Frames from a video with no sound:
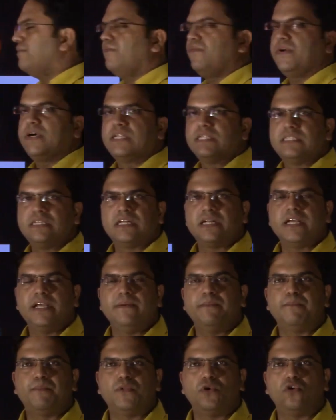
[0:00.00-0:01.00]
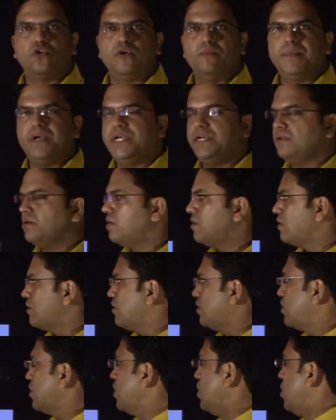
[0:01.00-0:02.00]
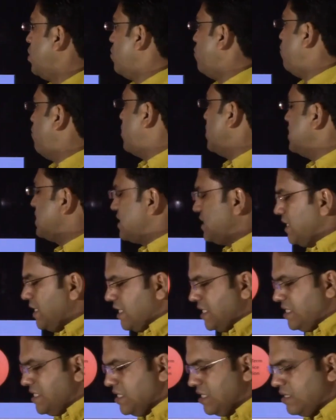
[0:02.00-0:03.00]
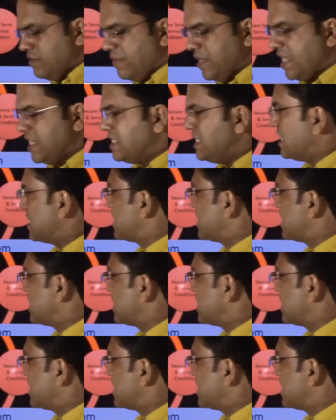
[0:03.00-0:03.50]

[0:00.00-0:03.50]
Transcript: further employment or not once their term has